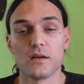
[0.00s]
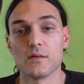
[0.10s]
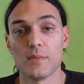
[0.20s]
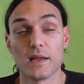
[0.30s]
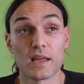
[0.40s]

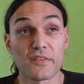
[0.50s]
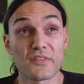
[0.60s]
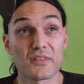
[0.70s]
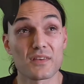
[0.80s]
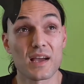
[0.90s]
my
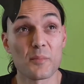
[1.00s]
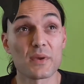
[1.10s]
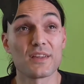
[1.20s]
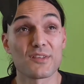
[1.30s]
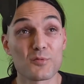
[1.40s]
last
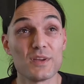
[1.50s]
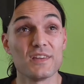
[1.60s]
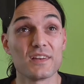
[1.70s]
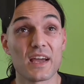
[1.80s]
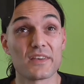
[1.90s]
camping in
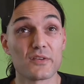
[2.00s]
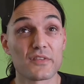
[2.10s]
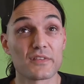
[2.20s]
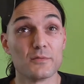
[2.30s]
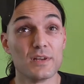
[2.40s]
Sweden. I
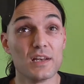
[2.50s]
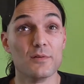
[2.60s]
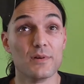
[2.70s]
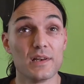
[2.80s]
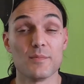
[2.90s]
used it
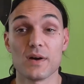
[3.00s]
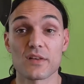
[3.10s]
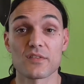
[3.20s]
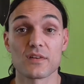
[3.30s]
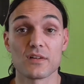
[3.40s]
really
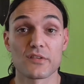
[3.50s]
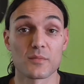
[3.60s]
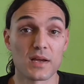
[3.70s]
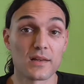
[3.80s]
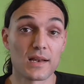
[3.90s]
much, and also
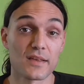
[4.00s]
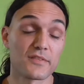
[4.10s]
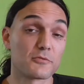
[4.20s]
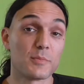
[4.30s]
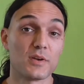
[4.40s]
my
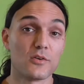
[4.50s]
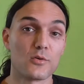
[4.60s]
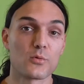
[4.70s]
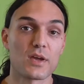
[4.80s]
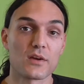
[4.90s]
last trip in
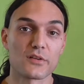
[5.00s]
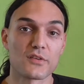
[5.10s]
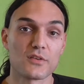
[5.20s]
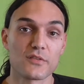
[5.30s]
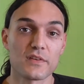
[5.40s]
Norway I
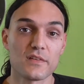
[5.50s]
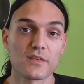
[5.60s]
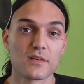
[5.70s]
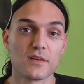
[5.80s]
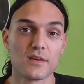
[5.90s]
also used
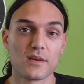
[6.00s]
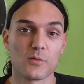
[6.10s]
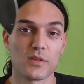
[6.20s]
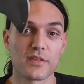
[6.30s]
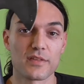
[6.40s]
it
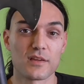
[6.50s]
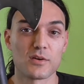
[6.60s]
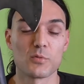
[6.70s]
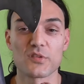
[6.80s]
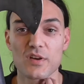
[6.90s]
with a
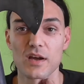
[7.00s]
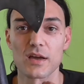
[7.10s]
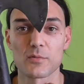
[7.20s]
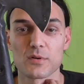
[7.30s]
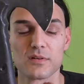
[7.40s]
Norwegian
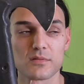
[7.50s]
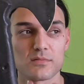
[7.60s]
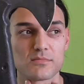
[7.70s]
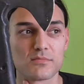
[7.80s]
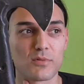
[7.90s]
guy where
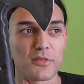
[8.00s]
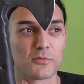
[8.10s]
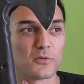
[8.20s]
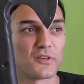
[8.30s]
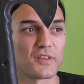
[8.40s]
we
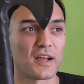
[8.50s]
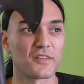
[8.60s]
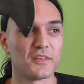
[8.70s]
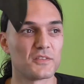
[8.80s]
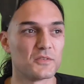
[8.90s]
threw this
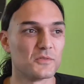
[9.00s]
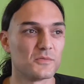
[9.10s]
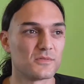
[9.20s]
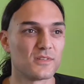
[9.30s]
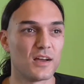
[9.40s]
axe
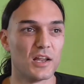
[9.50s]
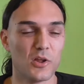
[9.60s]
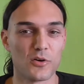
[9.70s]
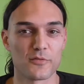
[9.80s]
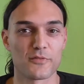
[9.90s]
into a
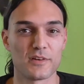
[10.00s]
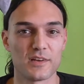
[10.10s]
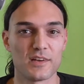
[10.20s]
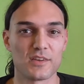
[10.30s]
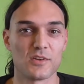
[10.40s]
lot
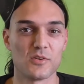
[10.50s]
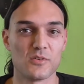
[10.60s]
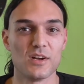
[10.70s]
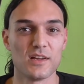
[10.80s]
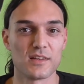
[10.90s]
of you
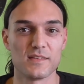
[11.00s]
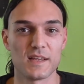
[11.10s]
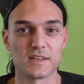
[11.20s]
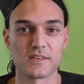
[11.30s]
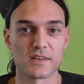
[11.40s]
know,
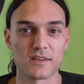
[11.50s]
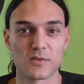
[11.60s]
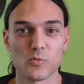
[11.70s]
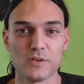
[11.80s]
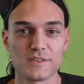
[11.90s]
dead
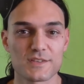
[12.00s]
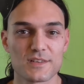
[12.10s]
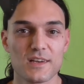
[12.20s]
wood.